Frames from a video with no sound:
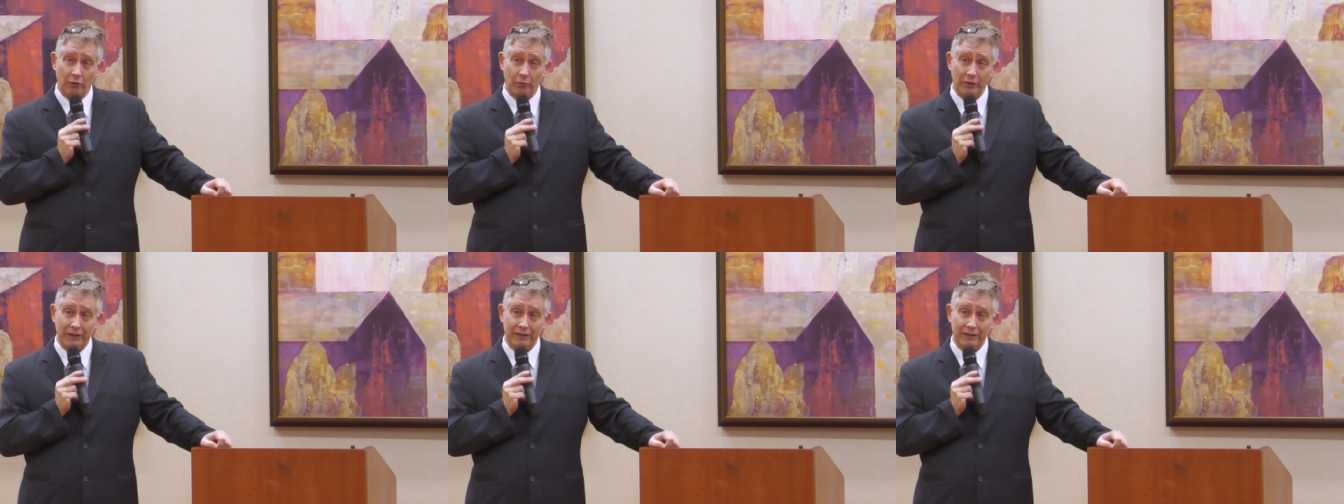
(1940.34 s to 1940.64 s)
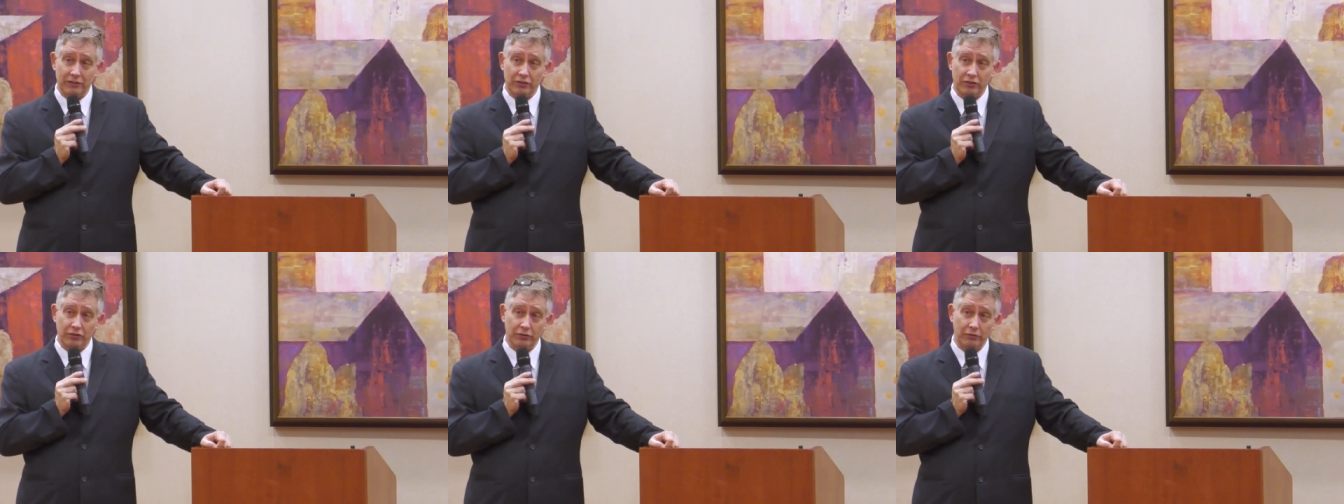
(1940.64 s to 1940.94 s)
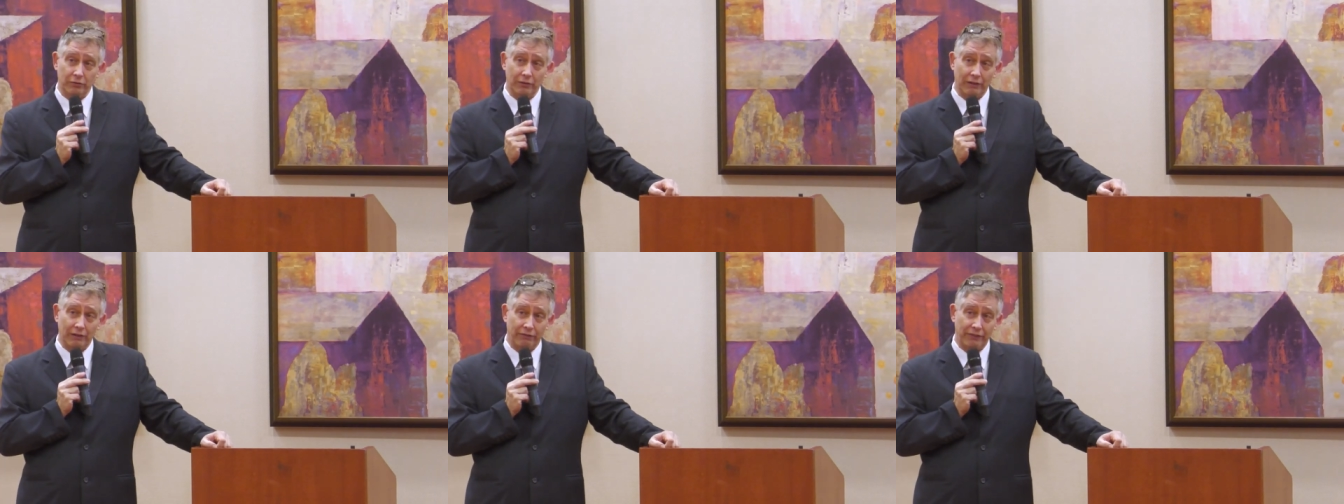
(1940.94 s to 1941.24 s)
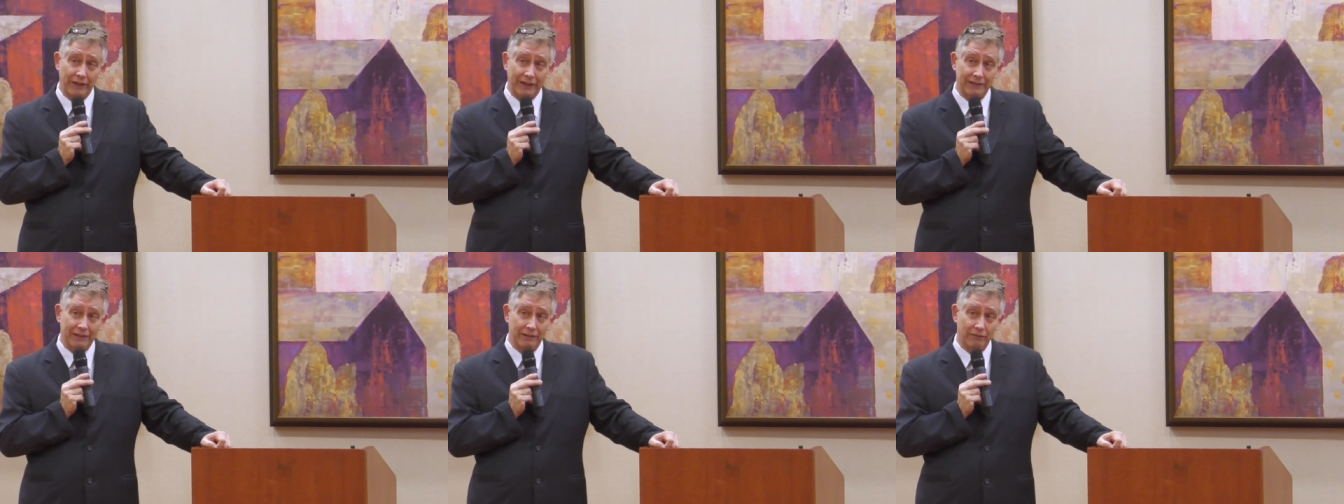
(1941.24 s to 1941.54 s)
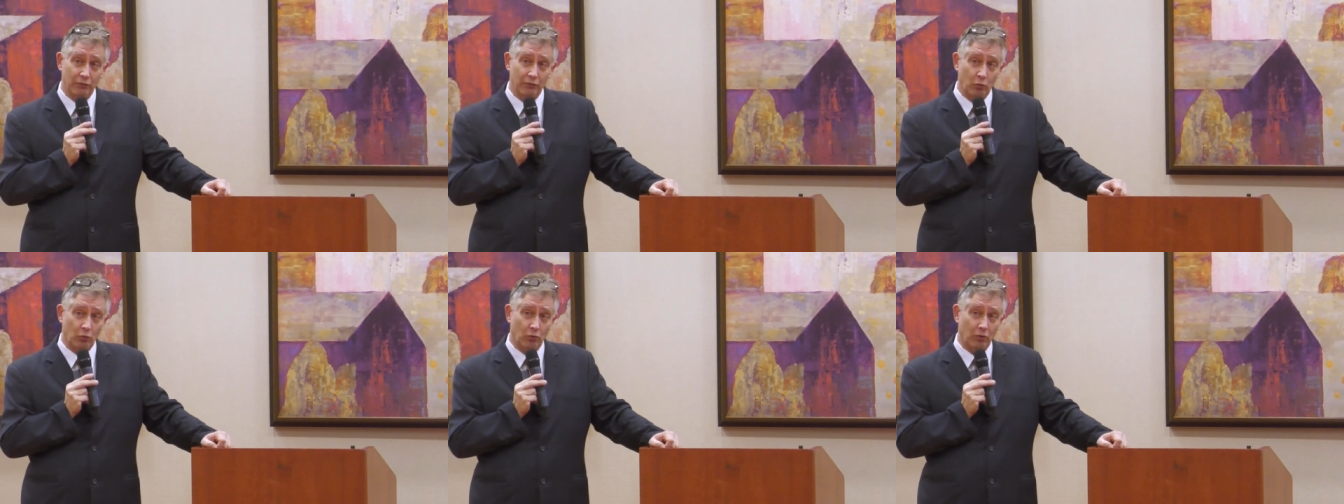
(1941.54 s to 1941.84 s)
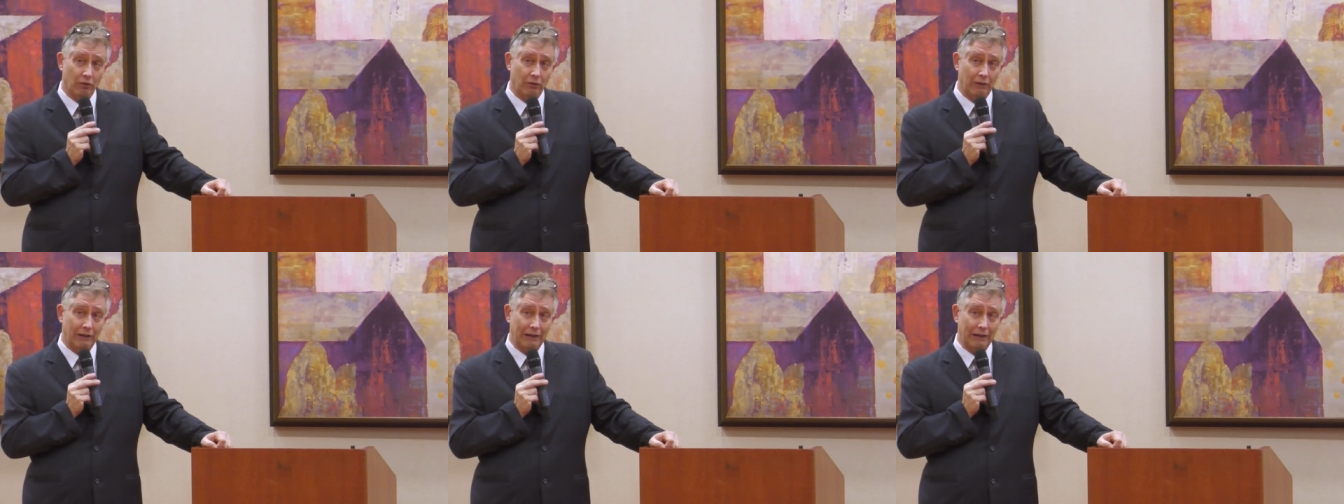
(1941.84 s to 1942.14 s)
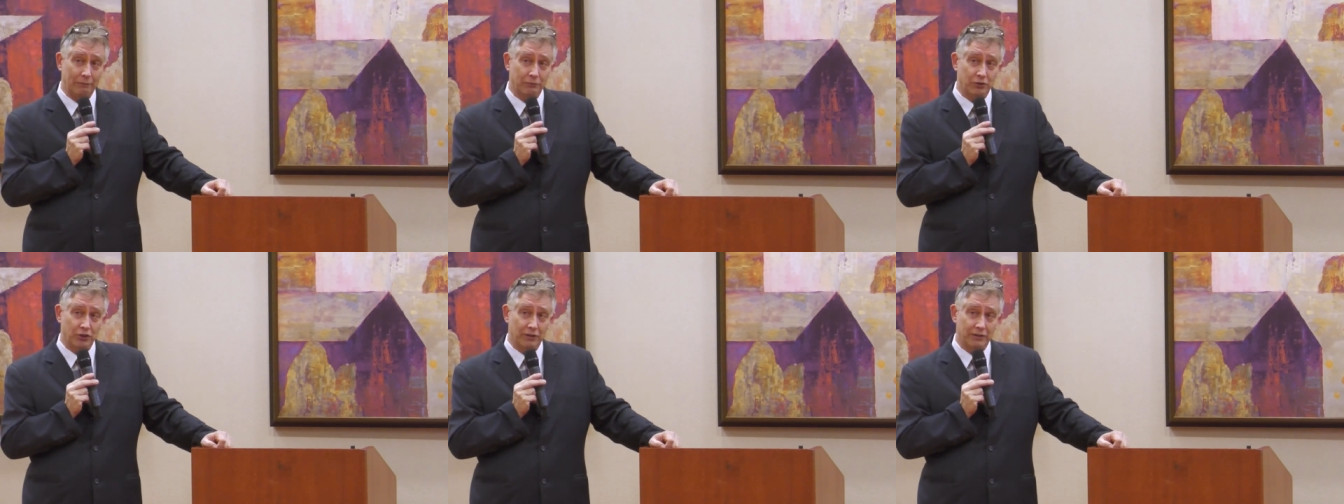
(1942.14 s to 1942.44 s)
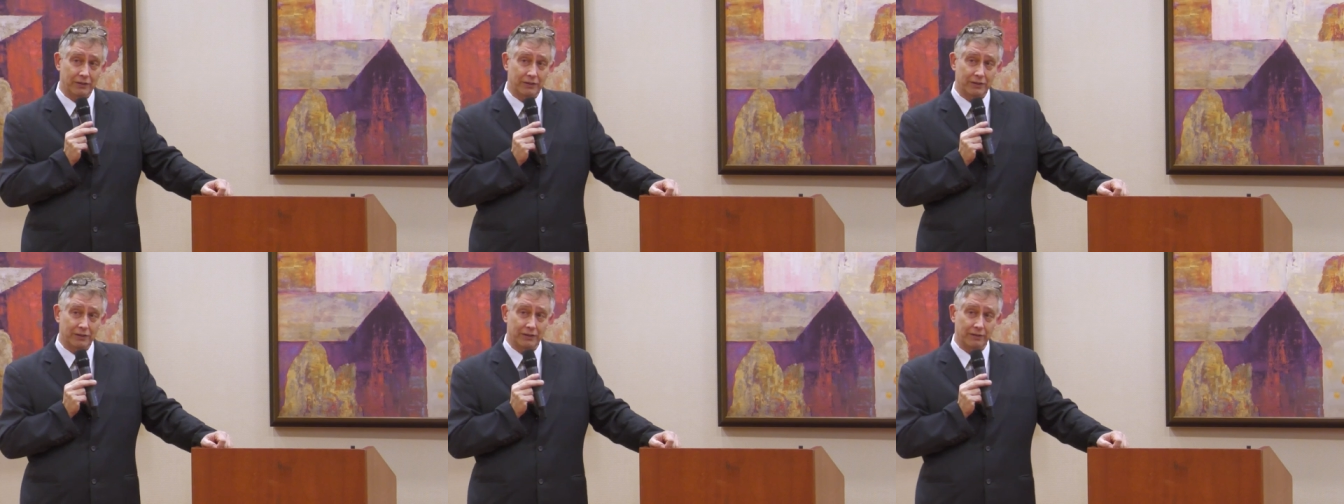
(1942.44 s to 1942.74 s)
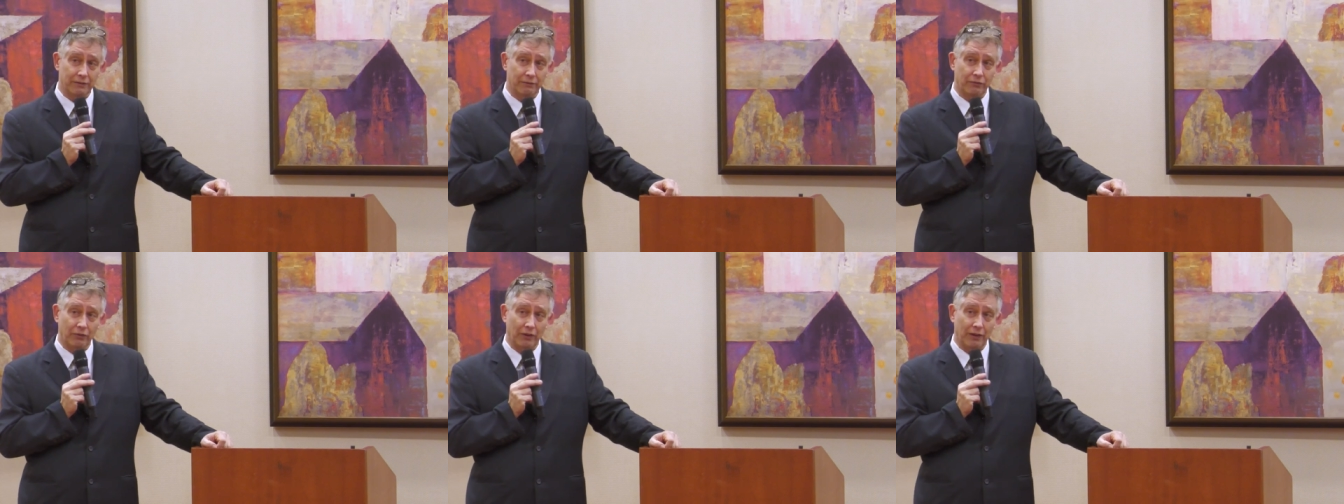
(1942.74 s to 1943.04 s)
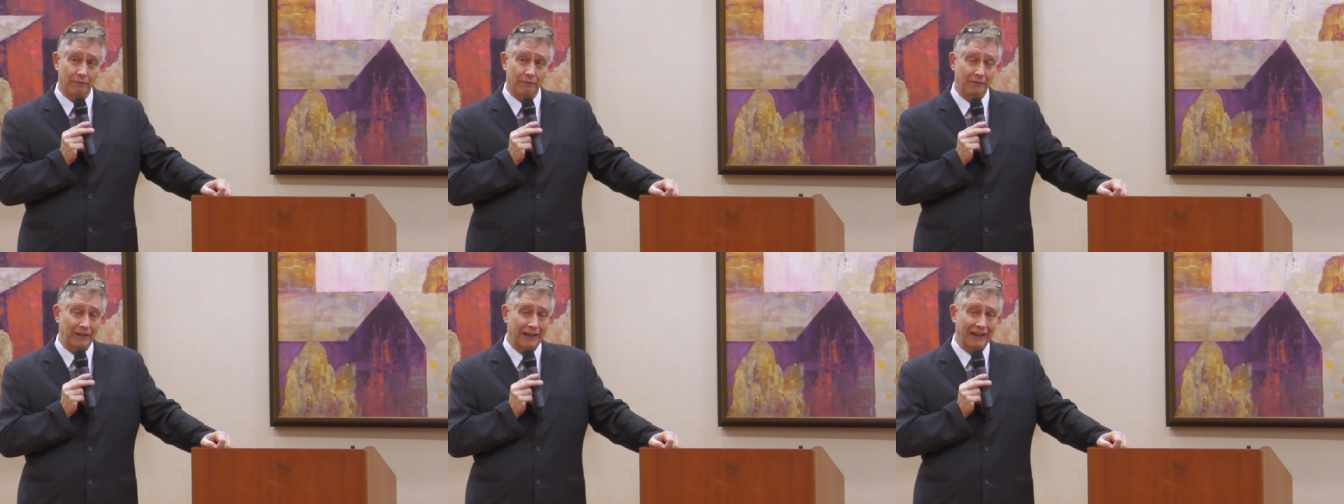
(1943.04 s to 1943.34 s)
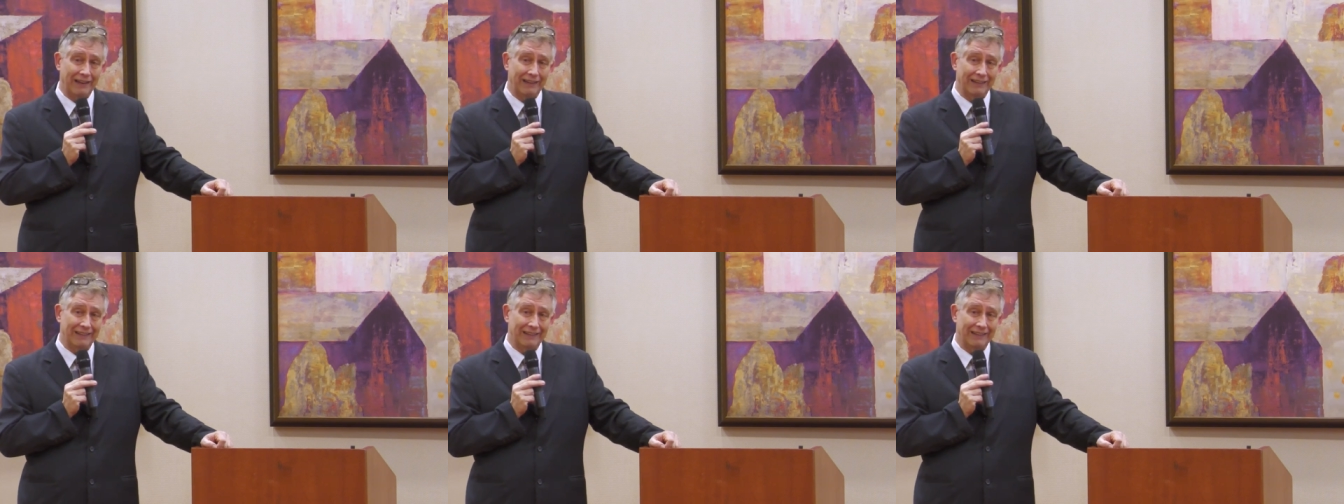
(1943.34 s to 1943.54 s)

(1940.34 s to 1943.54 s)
going to effective oral options from